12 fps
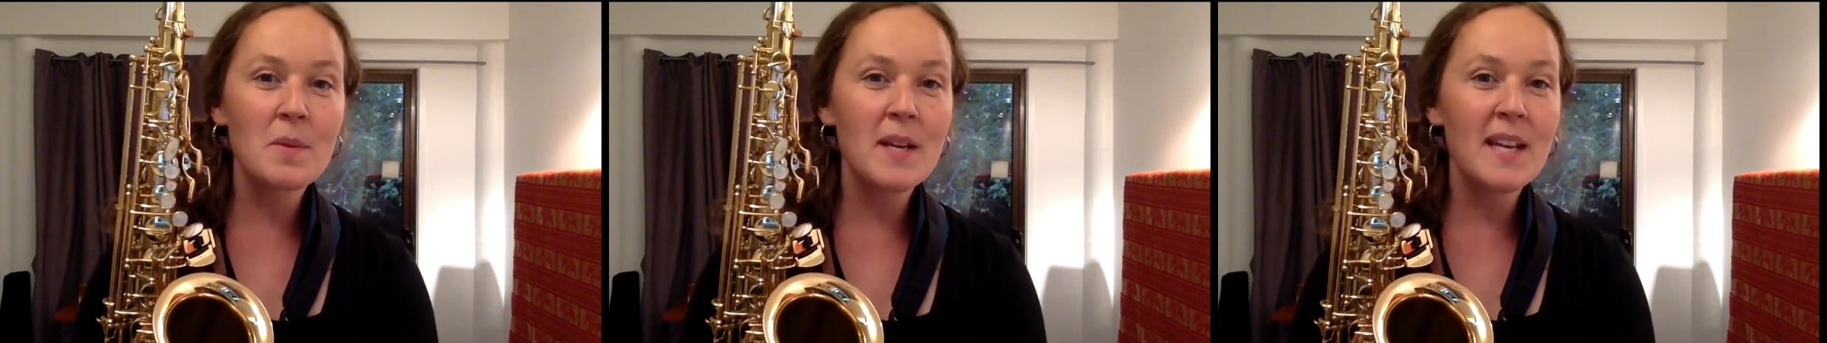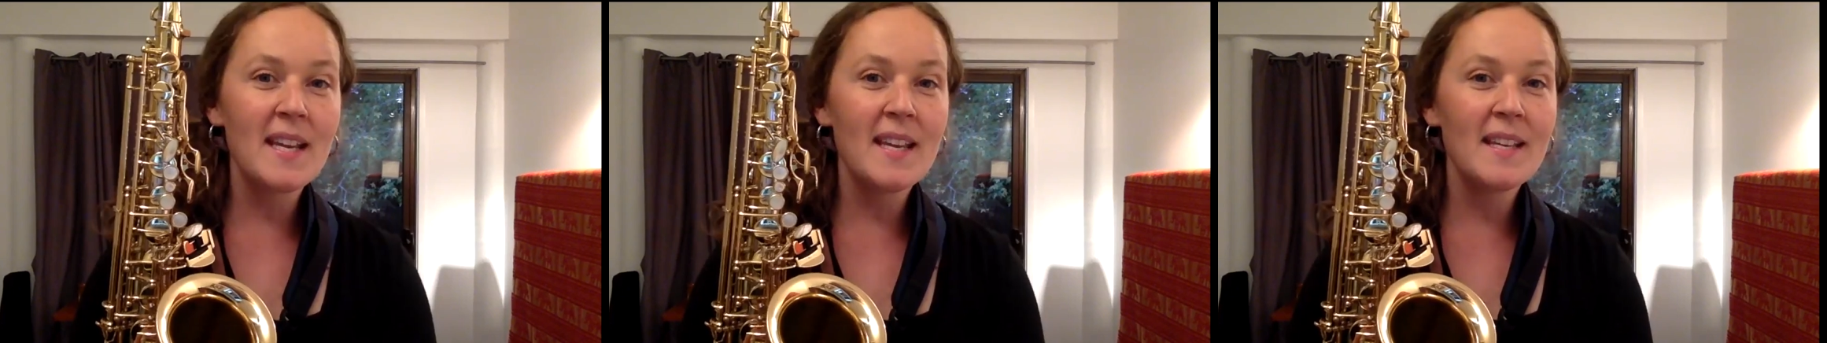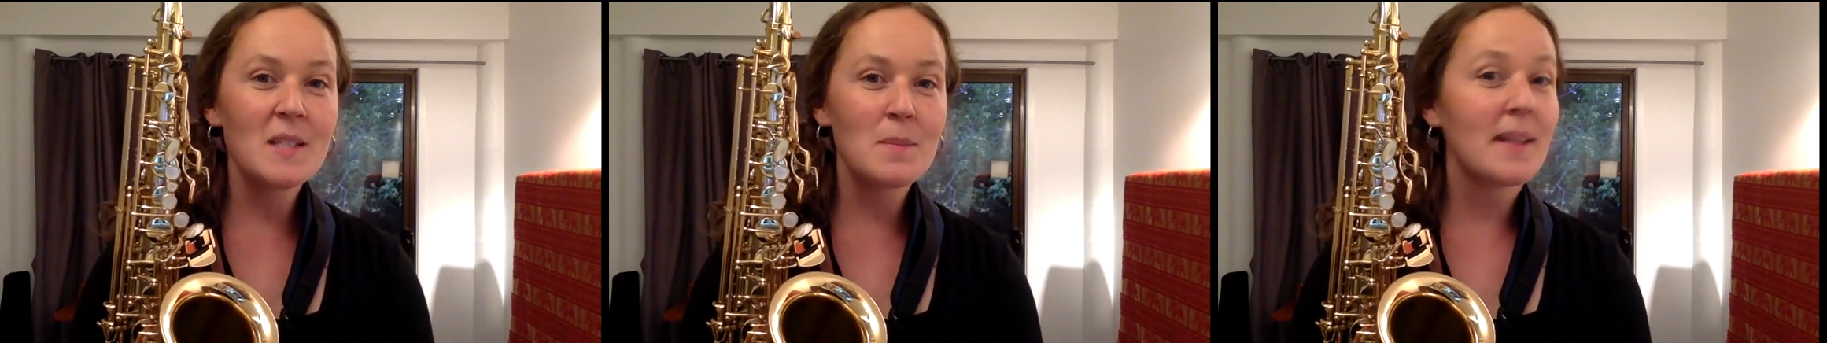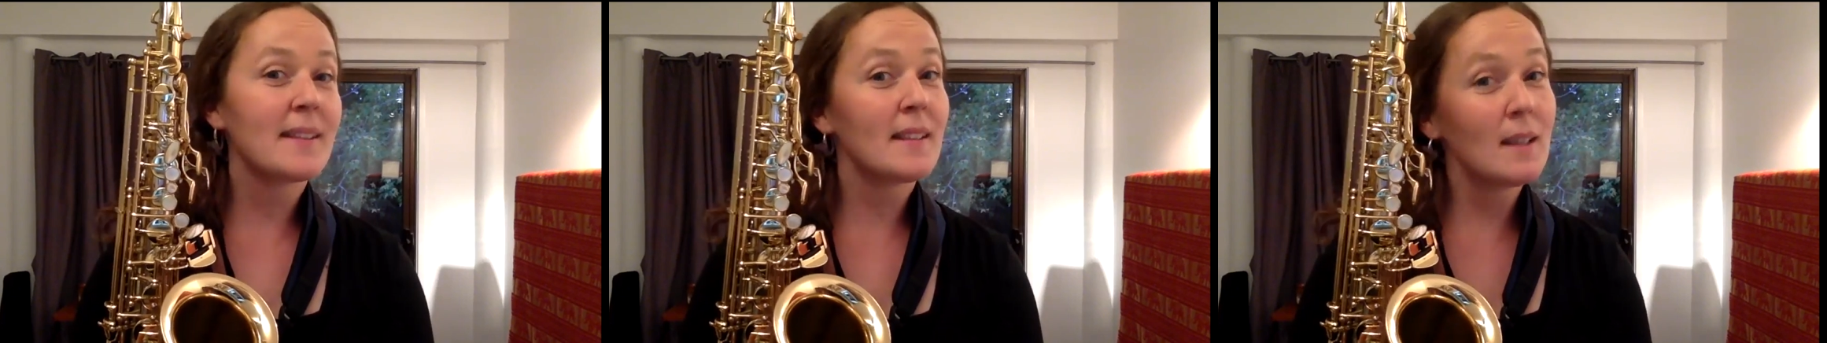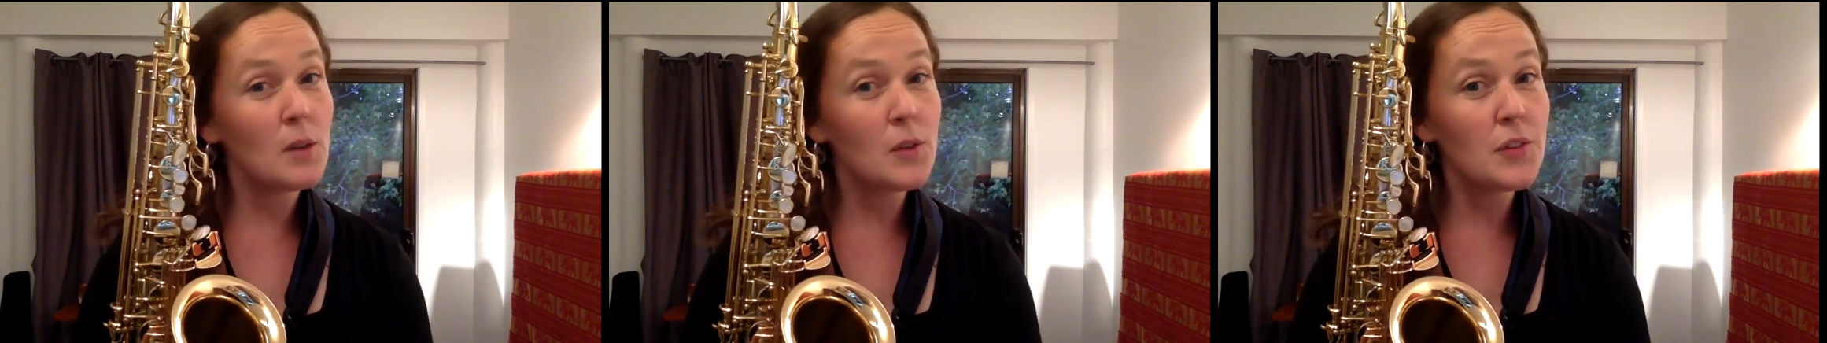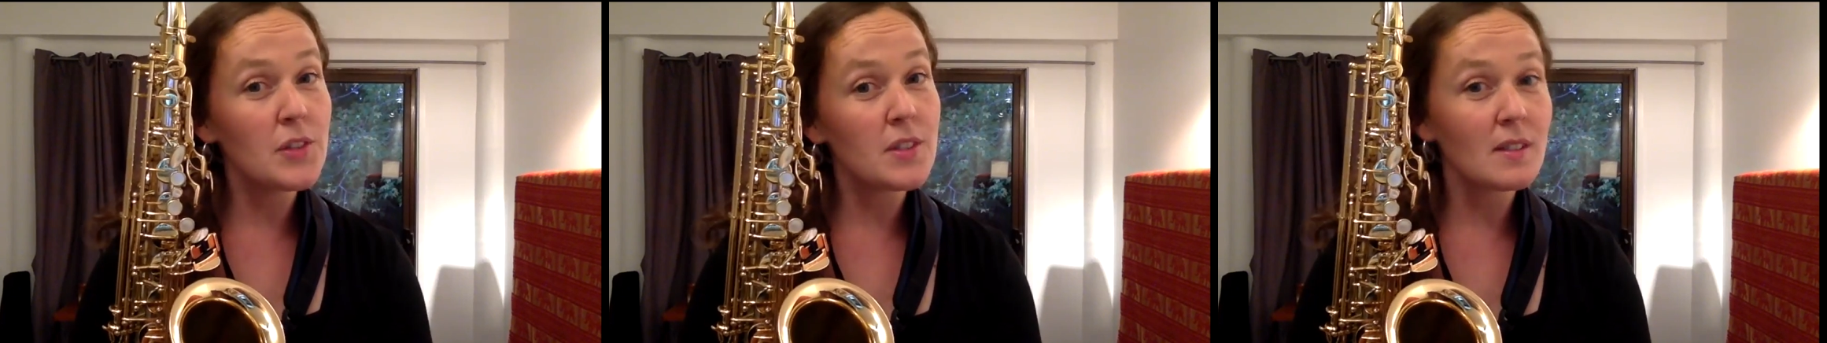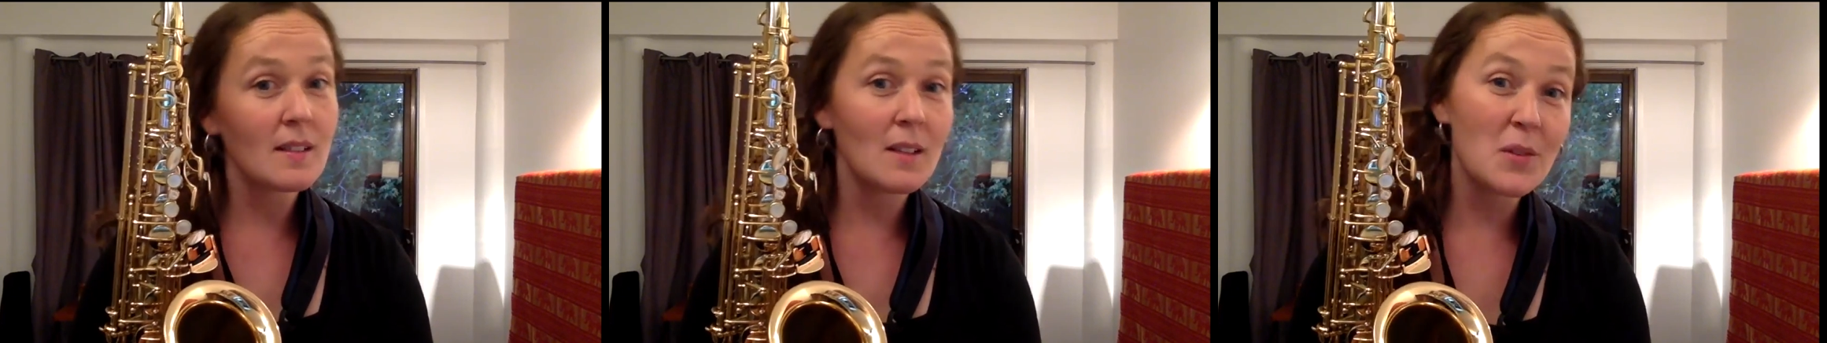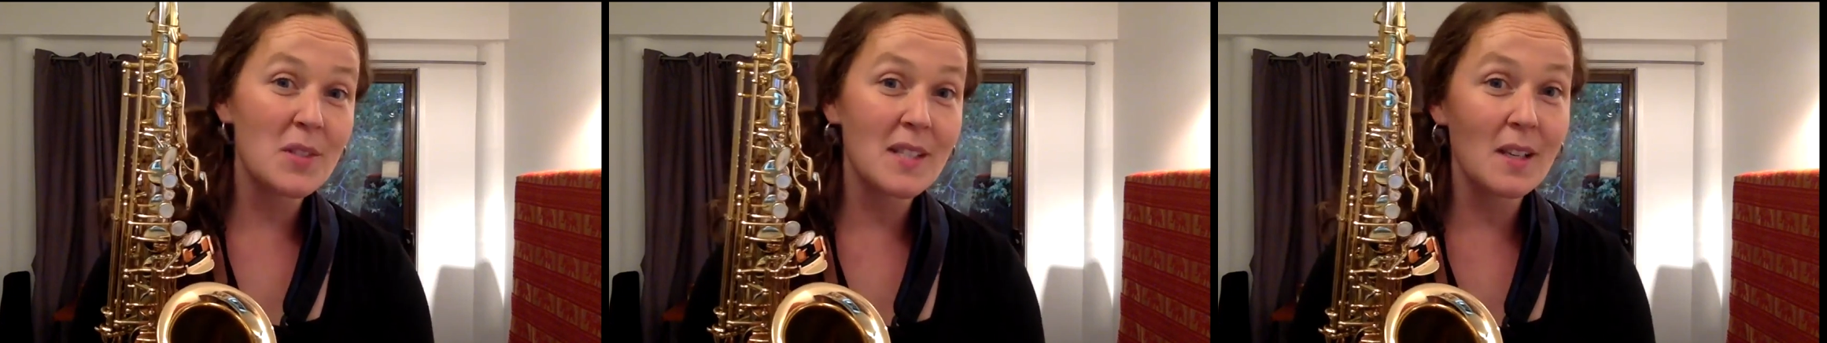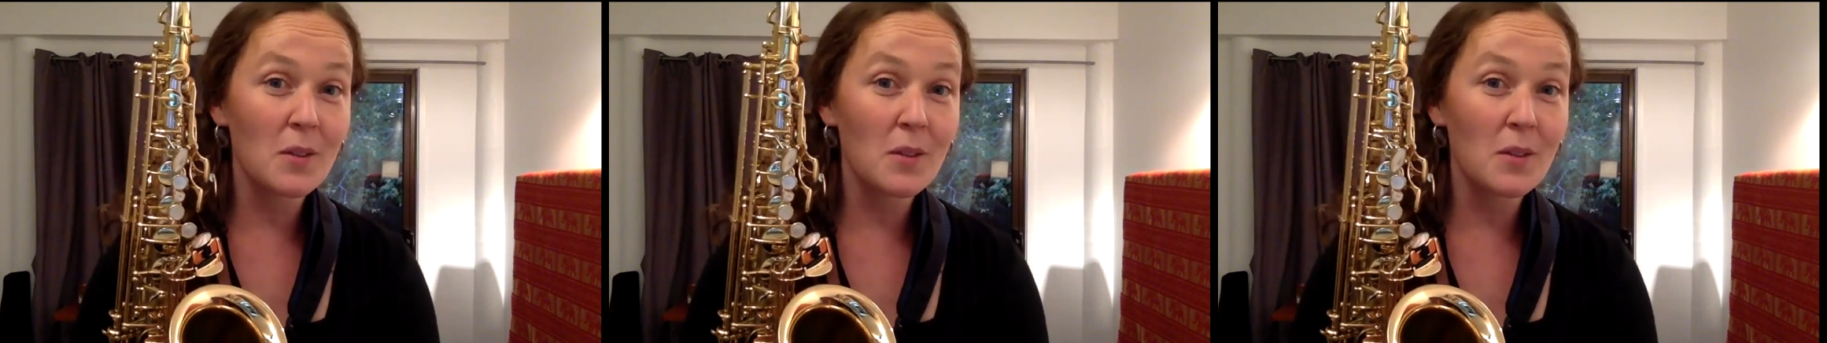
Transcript: We spent lots and lots and